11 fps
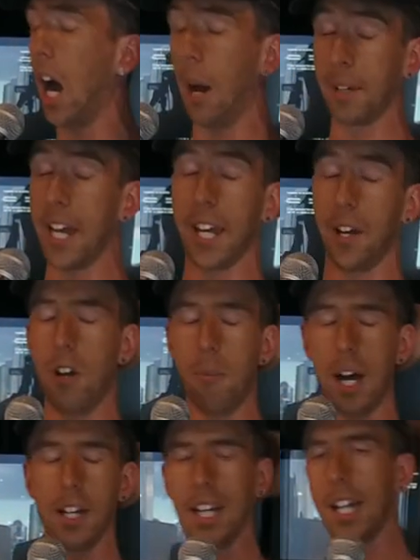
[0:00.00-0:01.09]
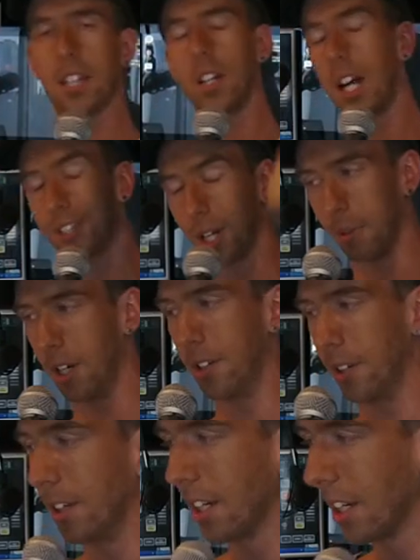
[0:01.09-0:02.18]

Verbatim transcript: I'm getting an Uber. Yeah, that's that's what I'm gonna do.